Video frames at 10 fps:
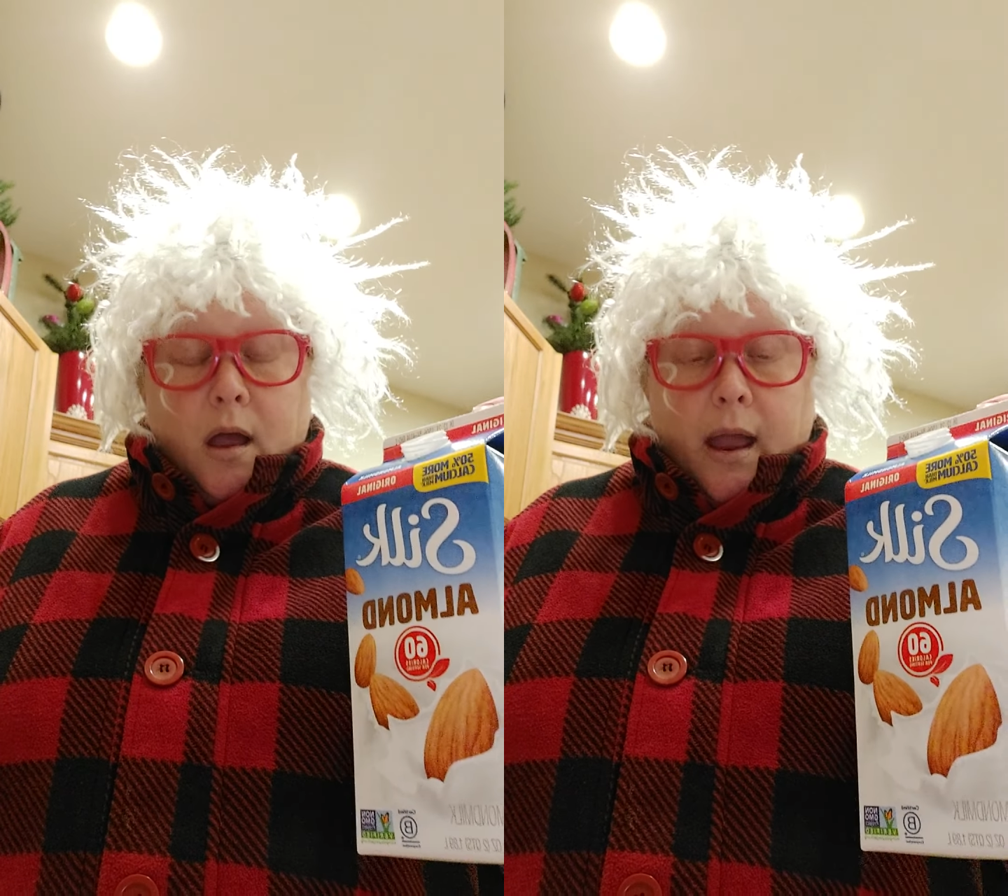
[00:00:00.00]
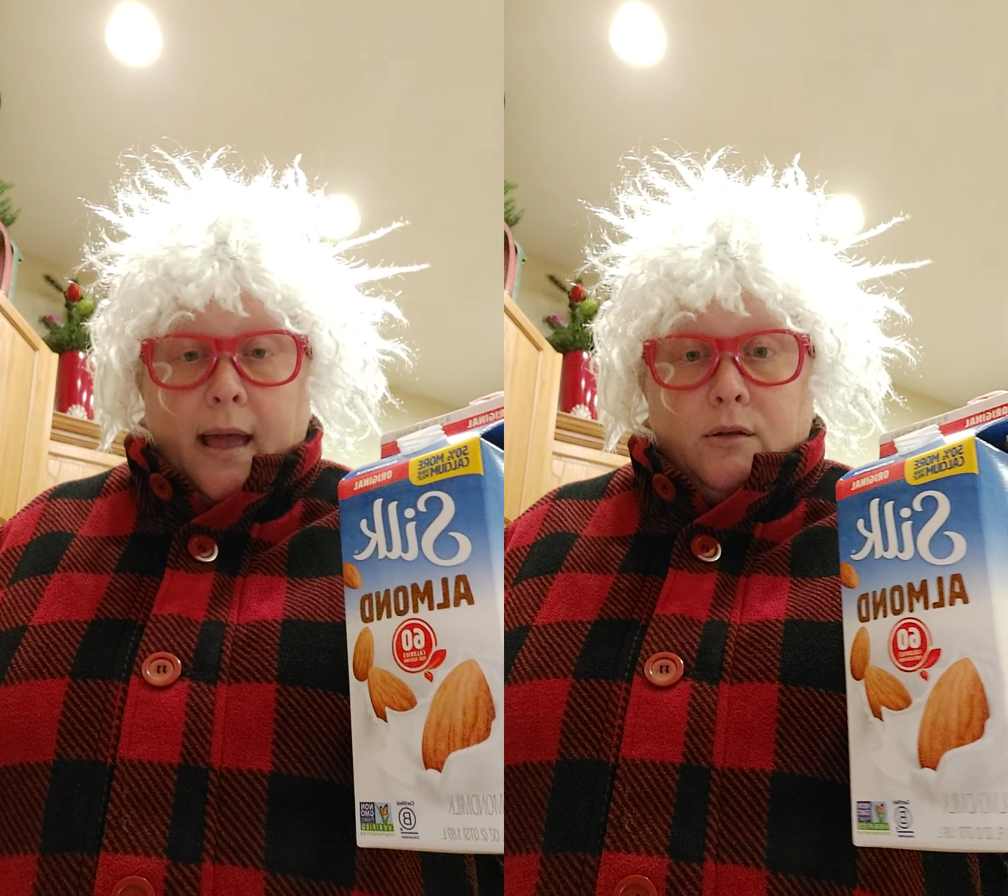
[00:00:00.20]

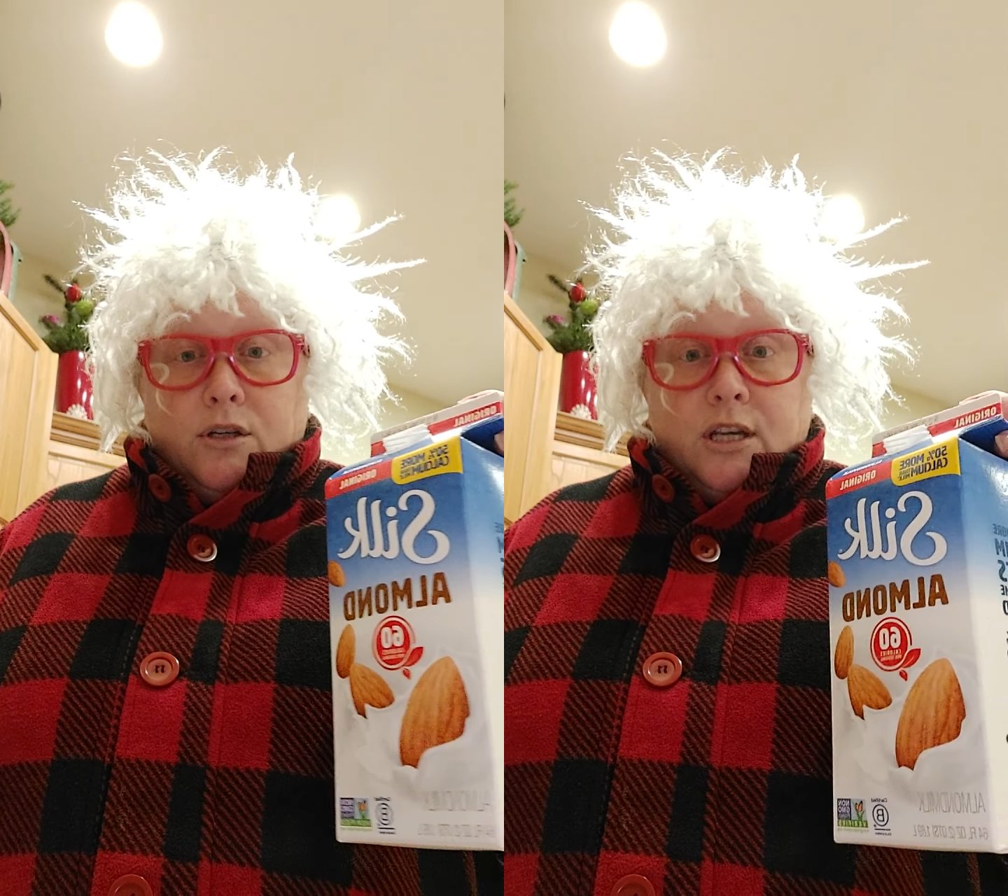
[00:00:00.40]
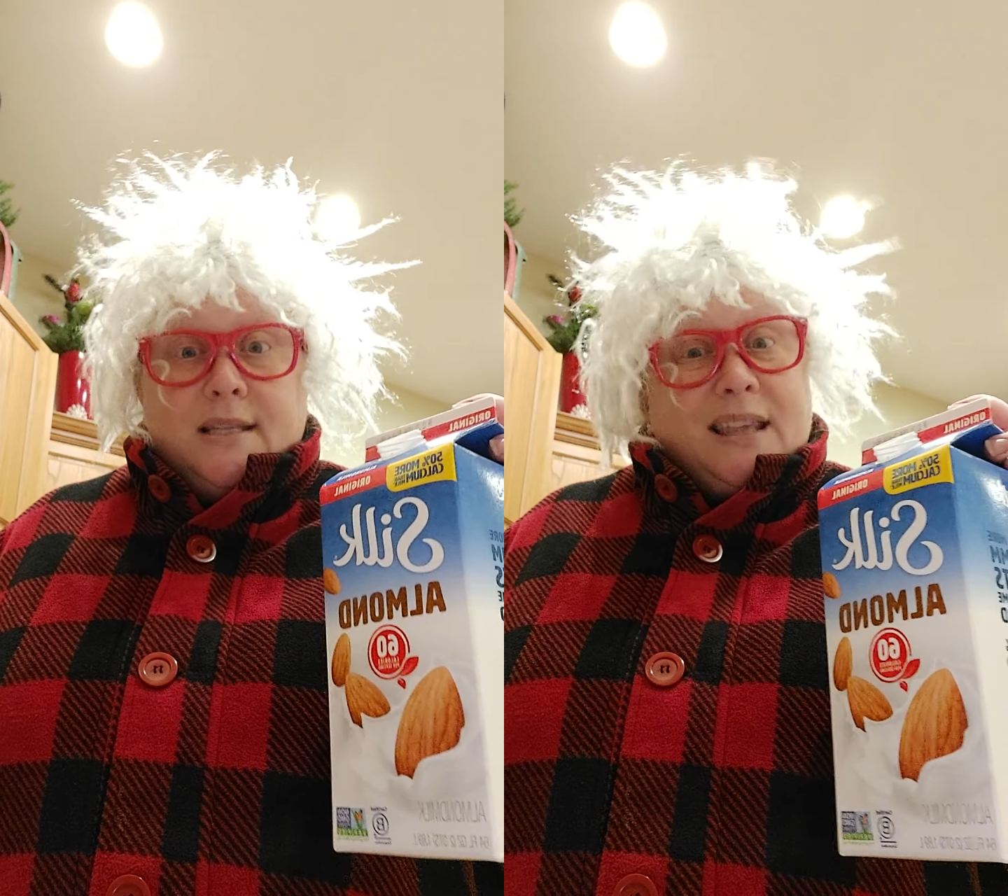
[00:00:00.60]

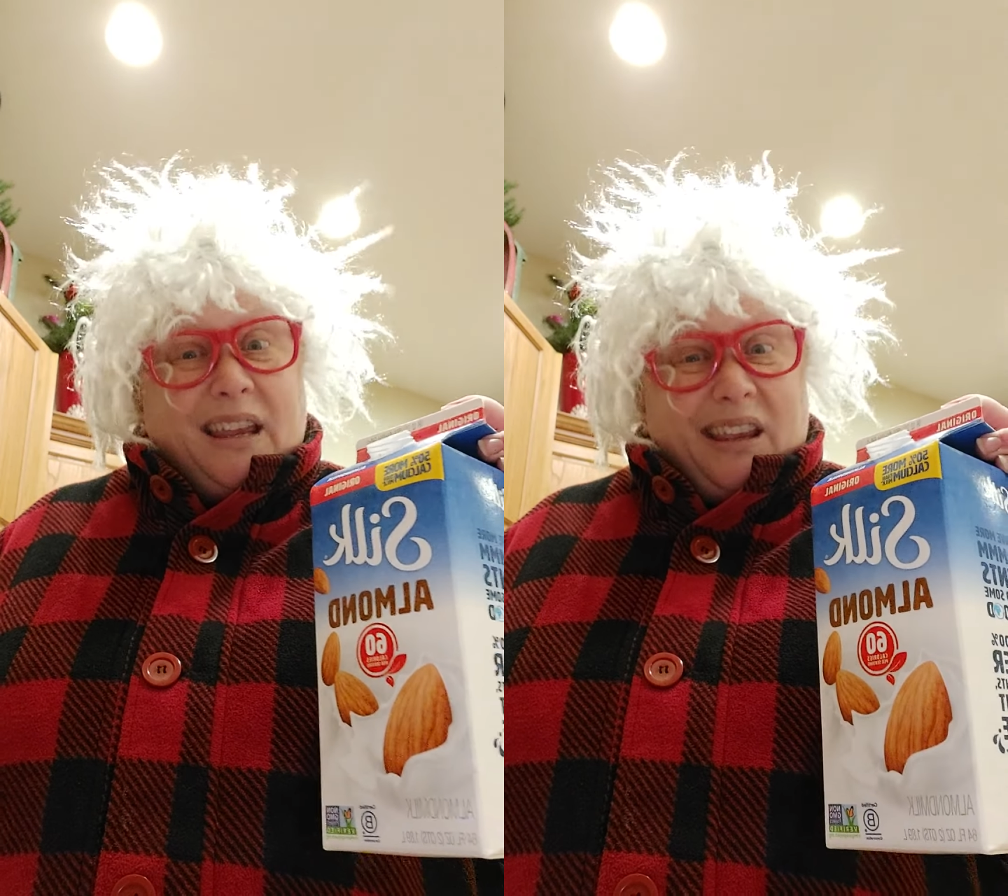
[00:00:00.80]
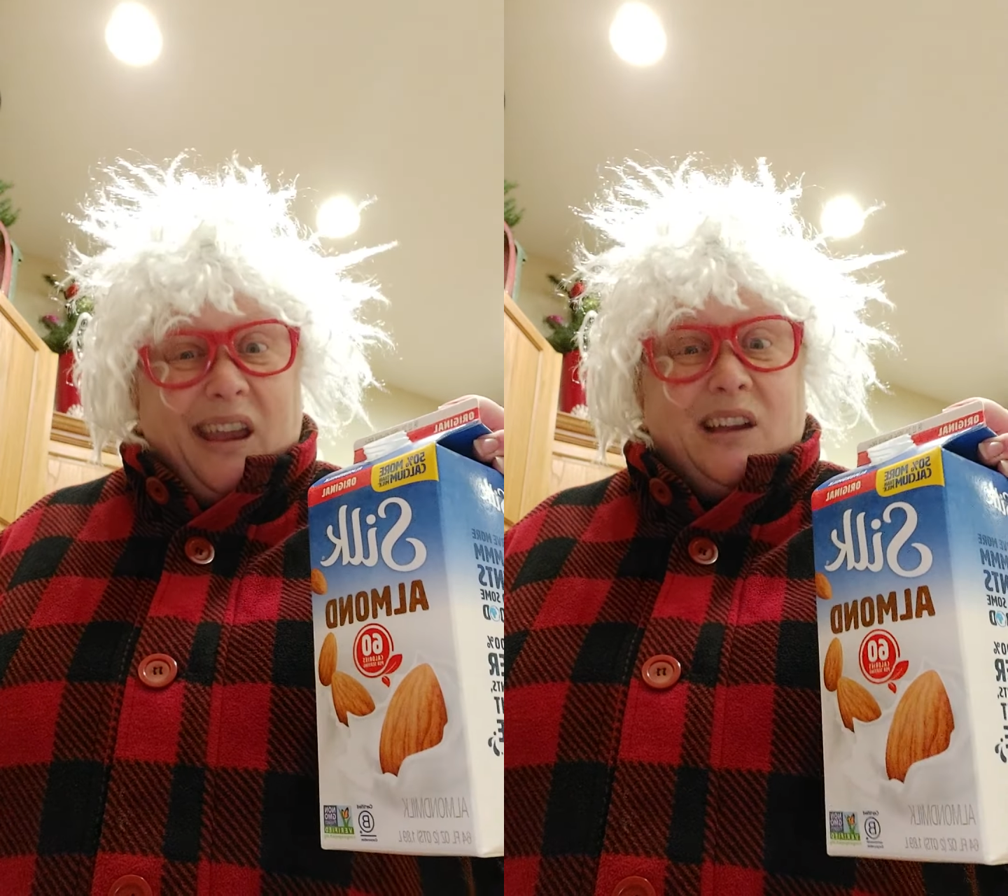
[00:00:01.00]
allergies,
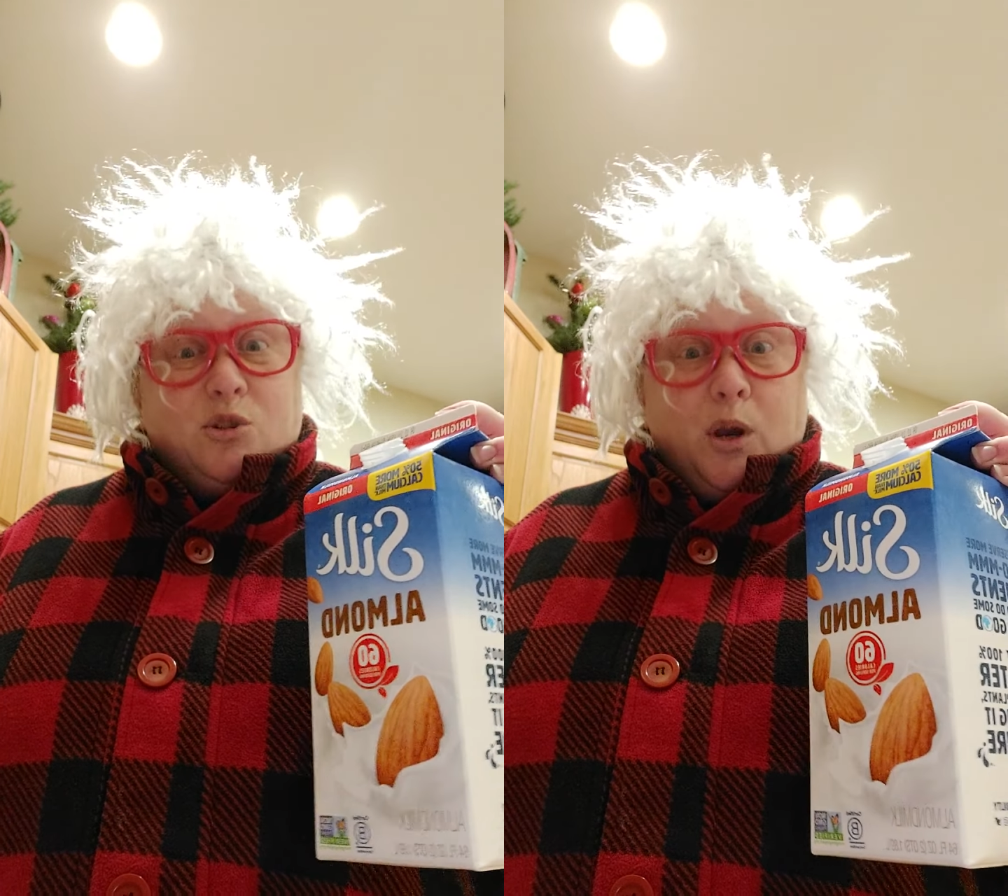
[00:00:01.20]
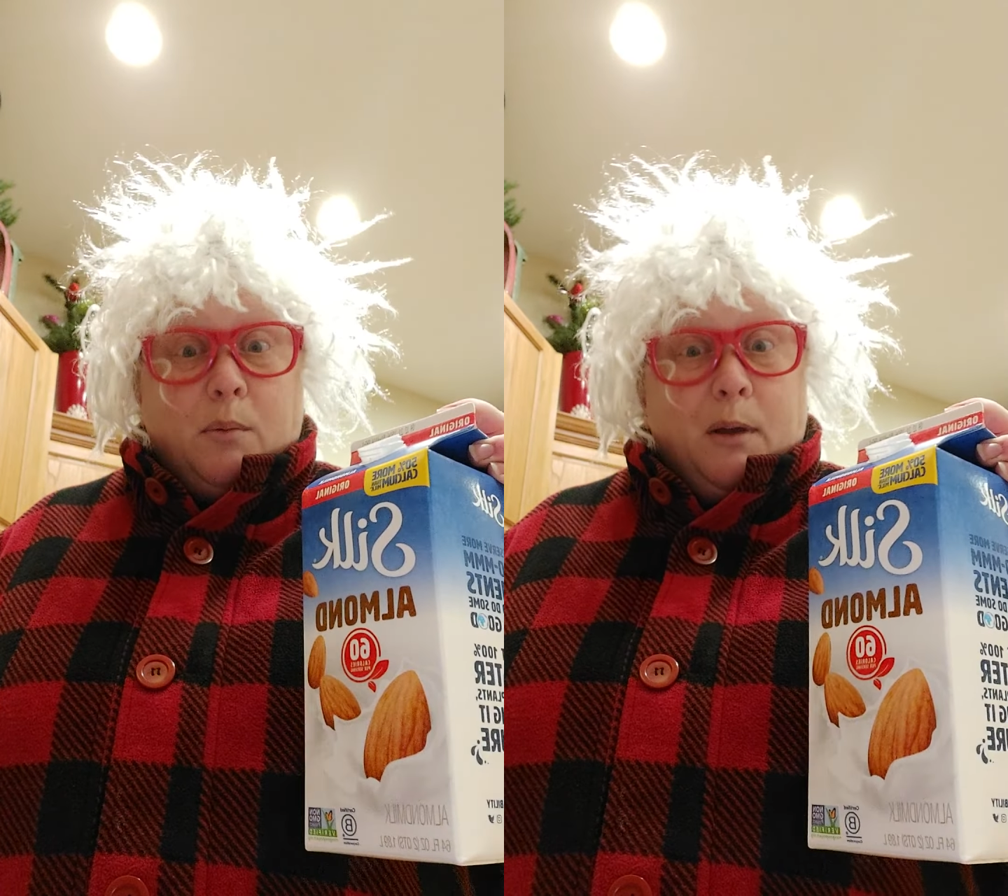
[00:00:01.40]
like can't
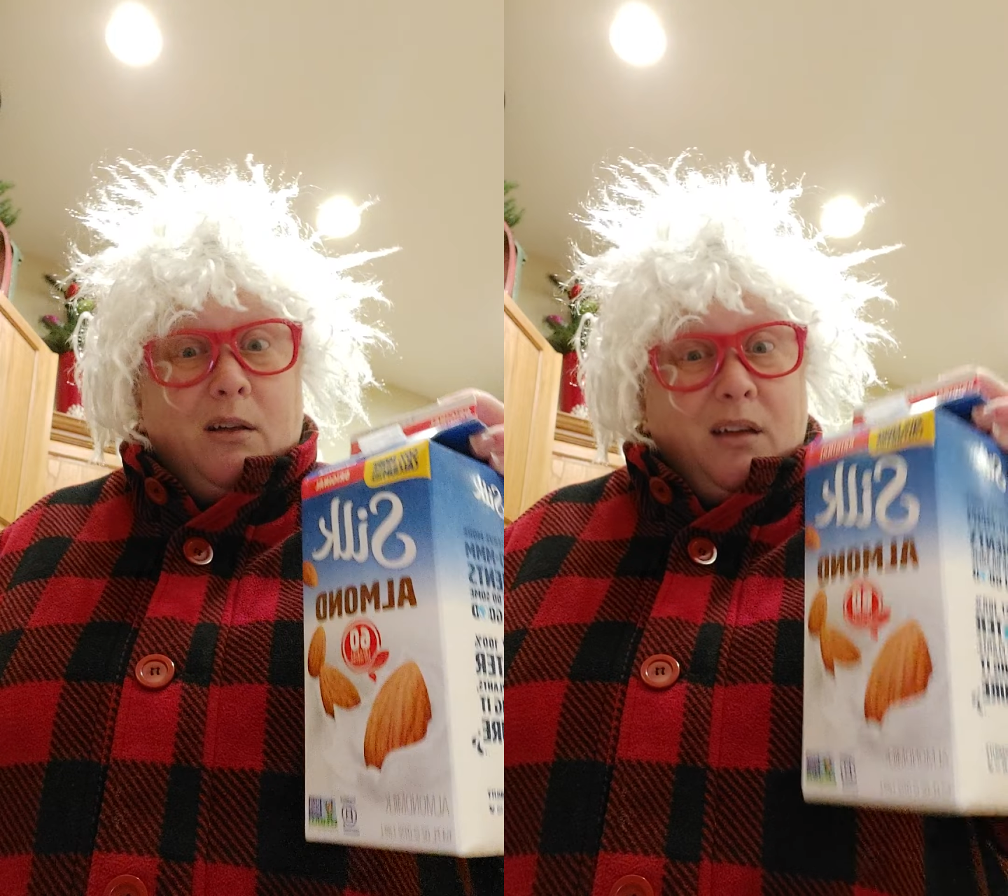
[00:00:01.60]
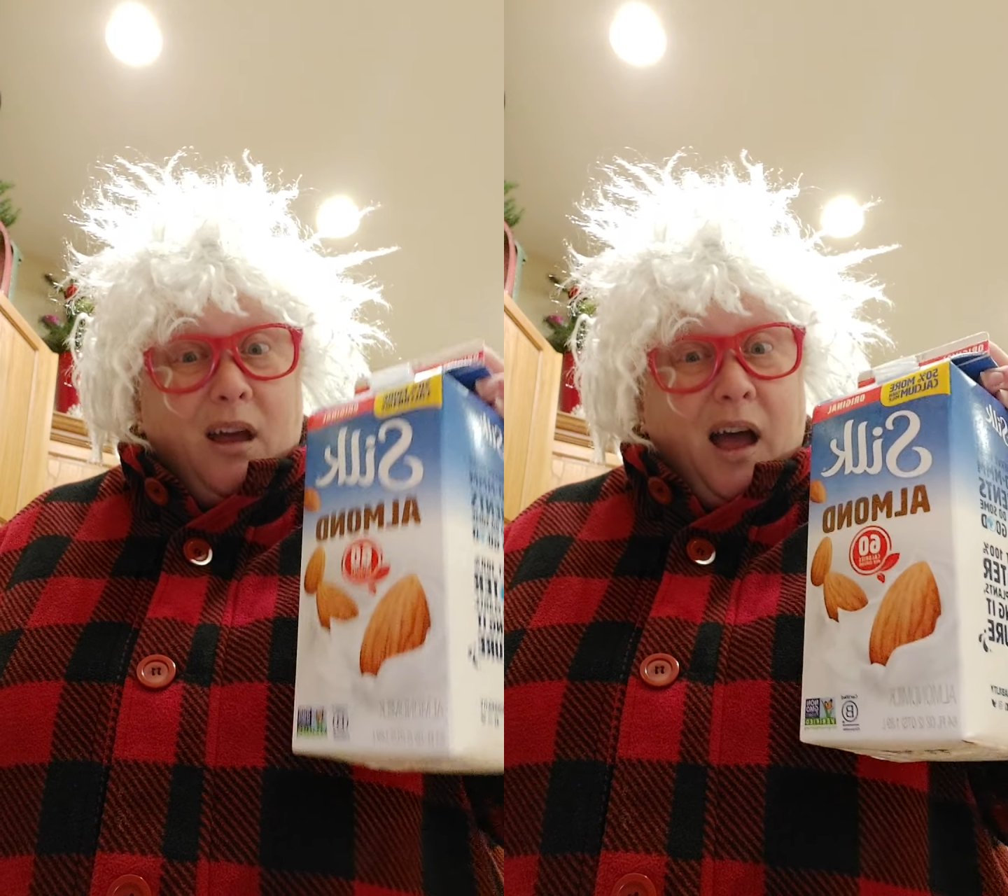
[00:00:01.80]
drink milk,